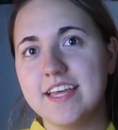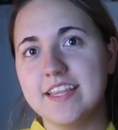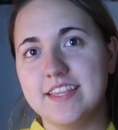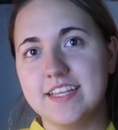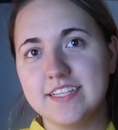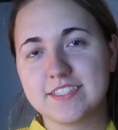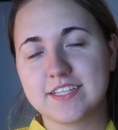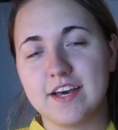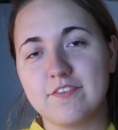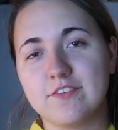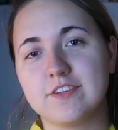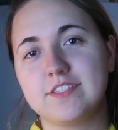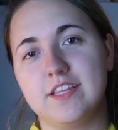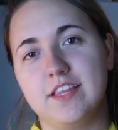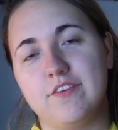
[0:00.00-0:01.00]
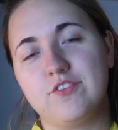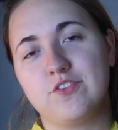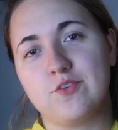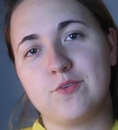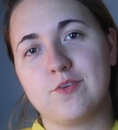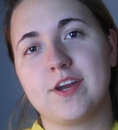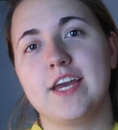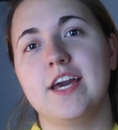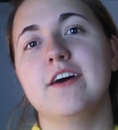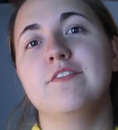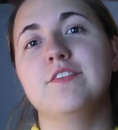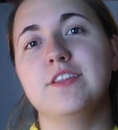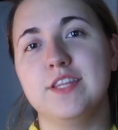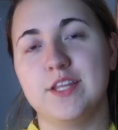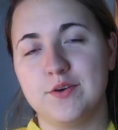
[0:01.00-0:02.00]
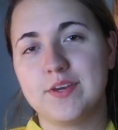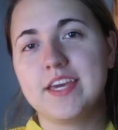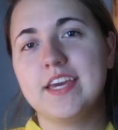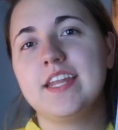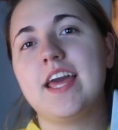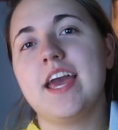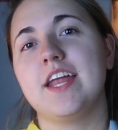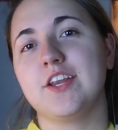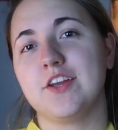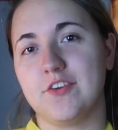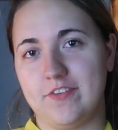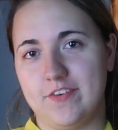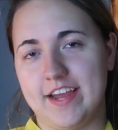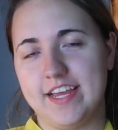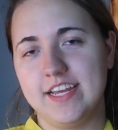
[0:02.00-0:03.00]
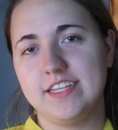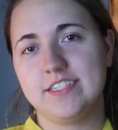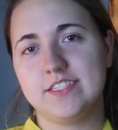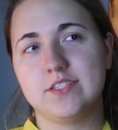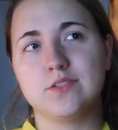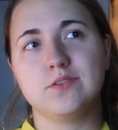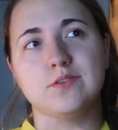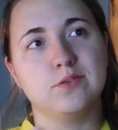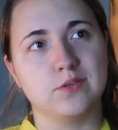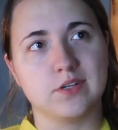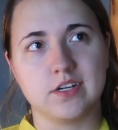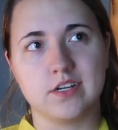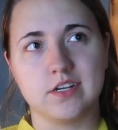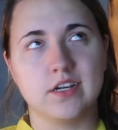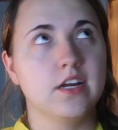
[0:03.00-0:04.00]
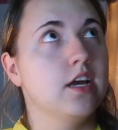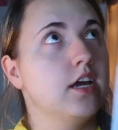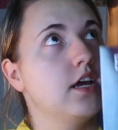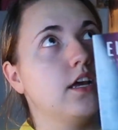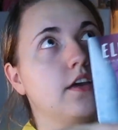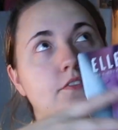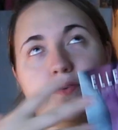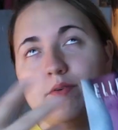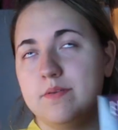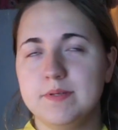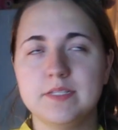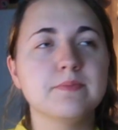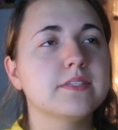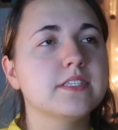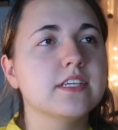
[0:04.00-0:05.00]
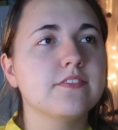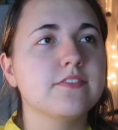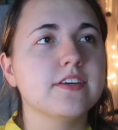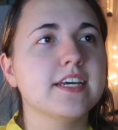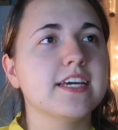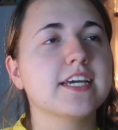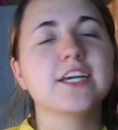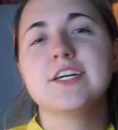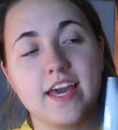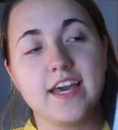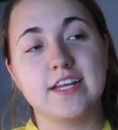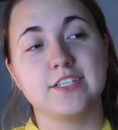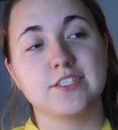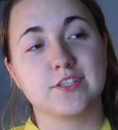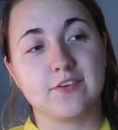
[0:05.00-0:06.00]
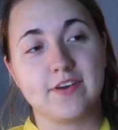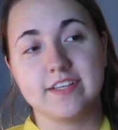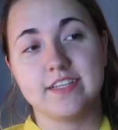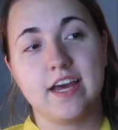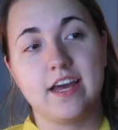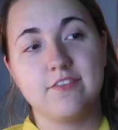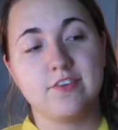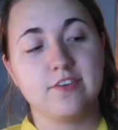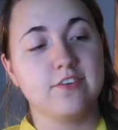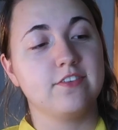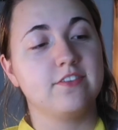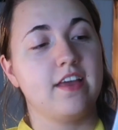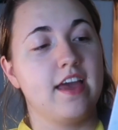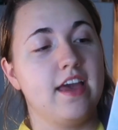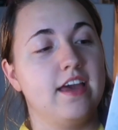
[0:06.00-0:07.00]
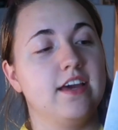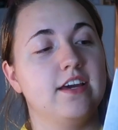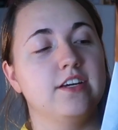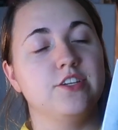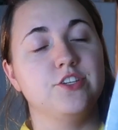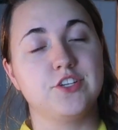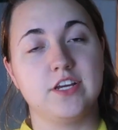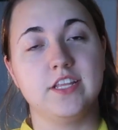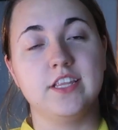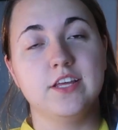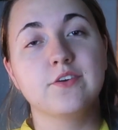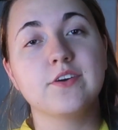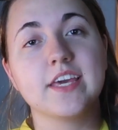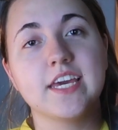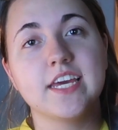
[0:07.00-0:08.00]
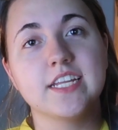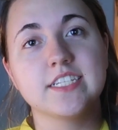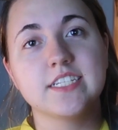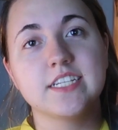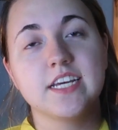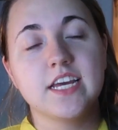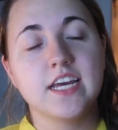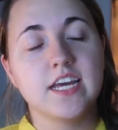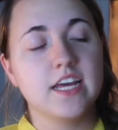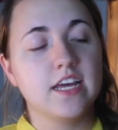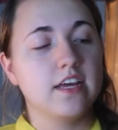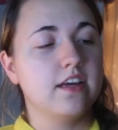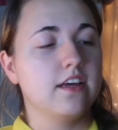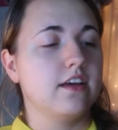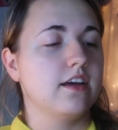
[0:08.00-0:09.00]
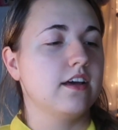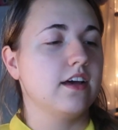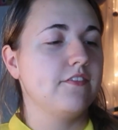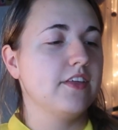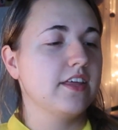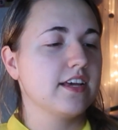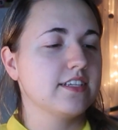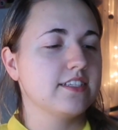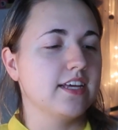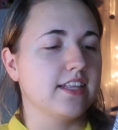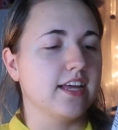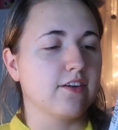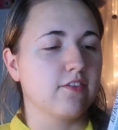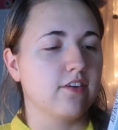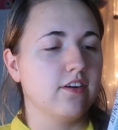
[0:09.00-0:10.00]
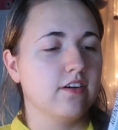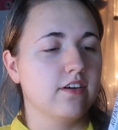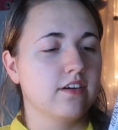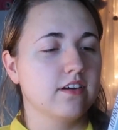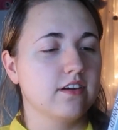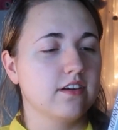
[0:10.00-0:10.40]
This covers the love story of Logan and Grace, or if you want to be specific, it's Grace Ivers and John Logan. I feel like I said that wrong.